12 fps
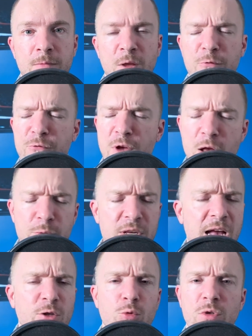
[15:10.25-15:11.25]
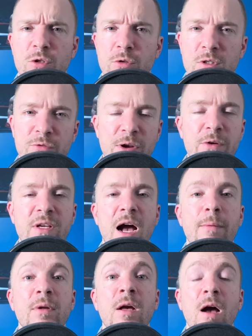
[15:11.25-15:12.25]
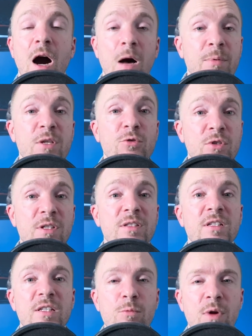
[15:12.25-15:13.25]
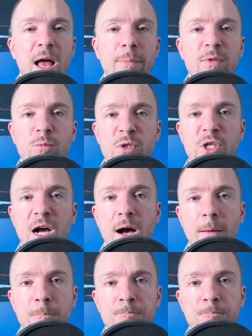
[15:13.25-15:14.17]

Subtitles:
Very natural occurrence, very common. I'll be interested to see what happens with Jon.